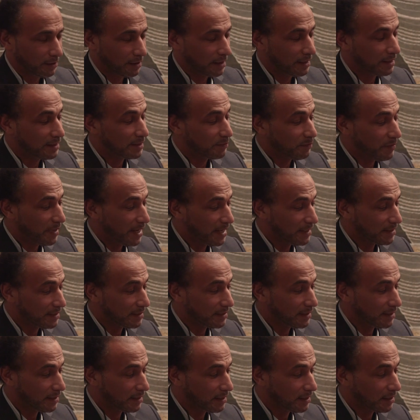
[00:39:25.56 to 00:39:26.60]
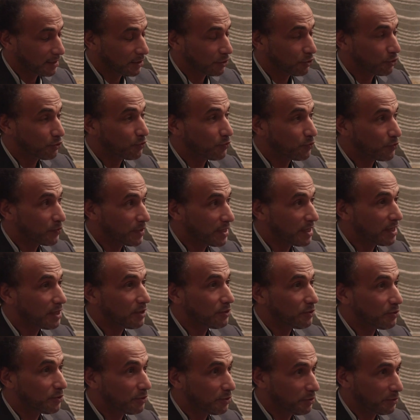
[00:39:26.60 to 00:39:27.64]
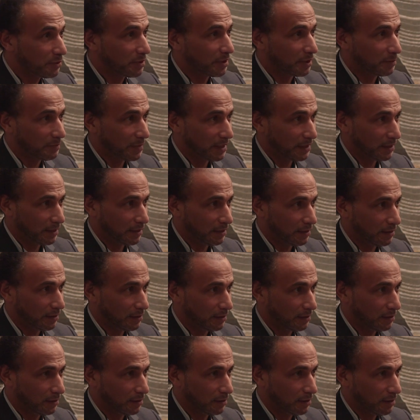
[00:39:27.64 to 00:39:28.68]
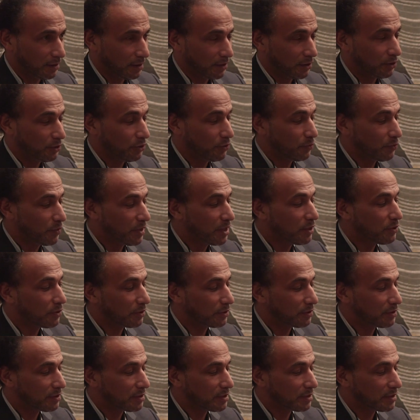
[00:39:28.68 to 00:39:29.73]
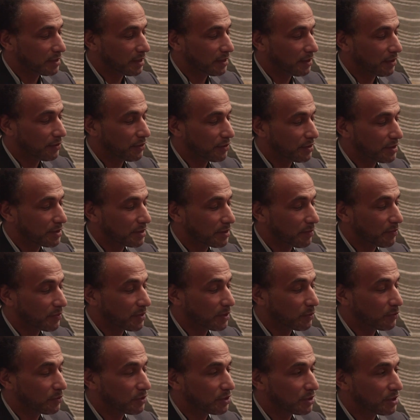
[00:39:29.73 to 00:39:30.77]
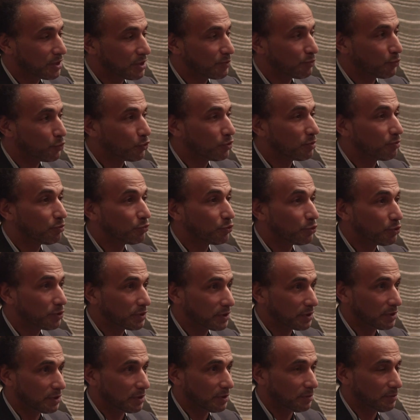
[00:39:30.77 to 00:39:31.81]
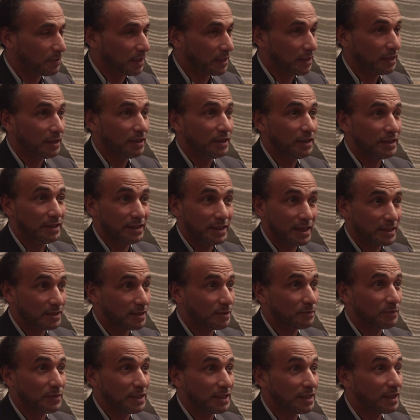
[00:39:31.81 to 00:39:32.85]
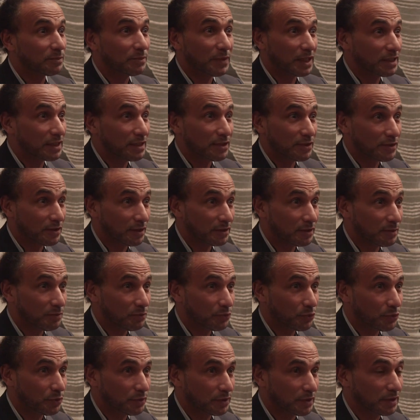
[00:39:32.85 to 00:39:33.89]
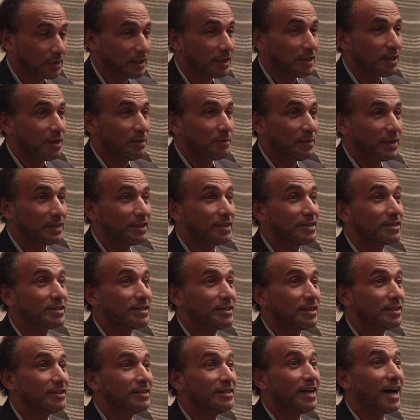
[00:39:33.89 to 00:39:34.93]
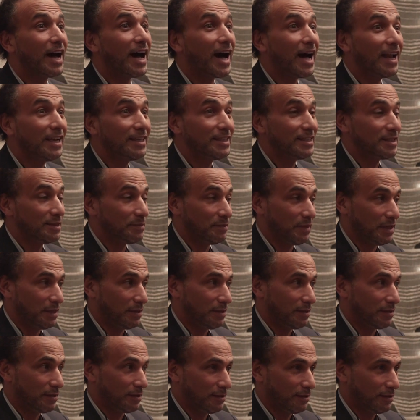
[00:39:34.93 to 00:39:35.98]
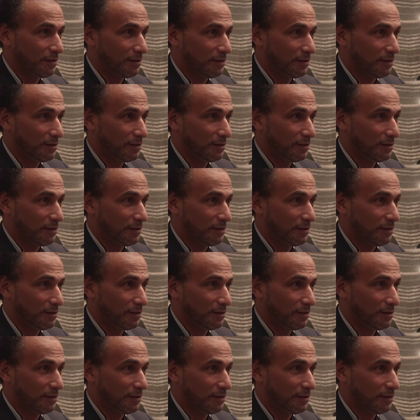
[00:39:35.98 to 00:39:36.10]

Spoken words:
It's blessing the way you look at money. The way you understand that there is something which is more important than money. It doesn't mean that money is not important, but it's not the ultimate